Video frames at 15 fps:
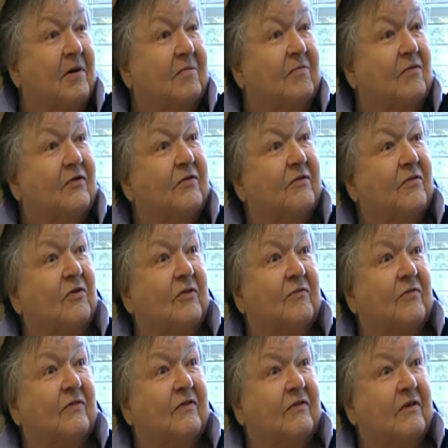but most of all
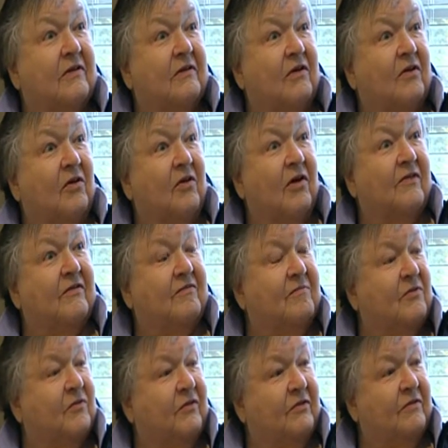it was the loss of
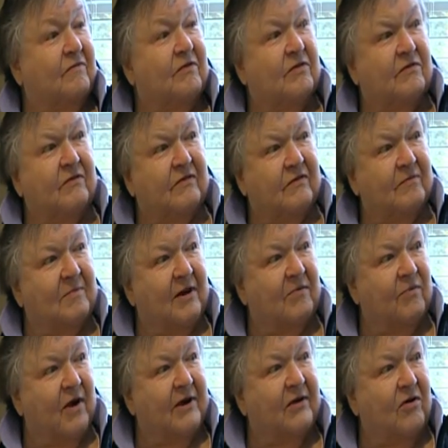most of the use of my
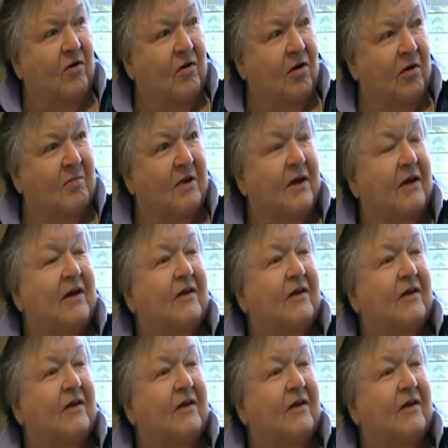right arm.